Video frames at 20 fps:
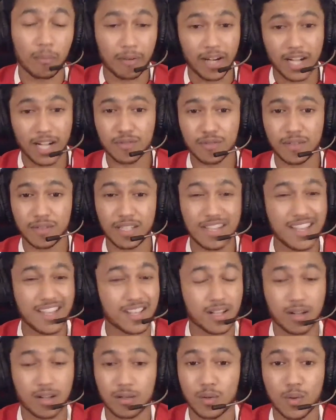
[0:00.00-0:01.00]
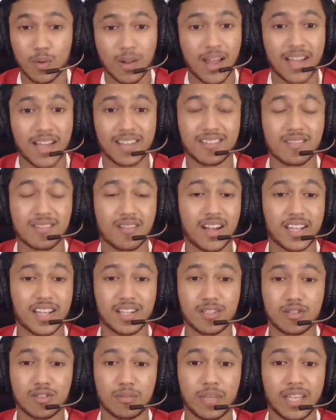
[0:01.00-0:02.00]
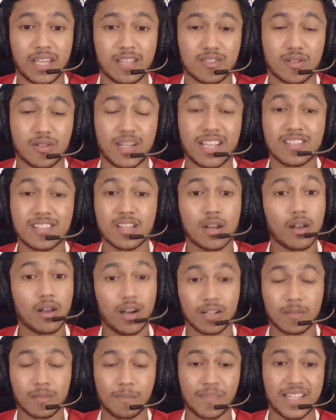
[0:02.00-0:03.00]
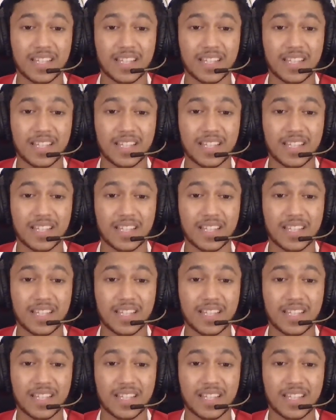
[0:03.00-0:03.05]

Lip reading: Rashford does not look like a striker to me. So it's a lot.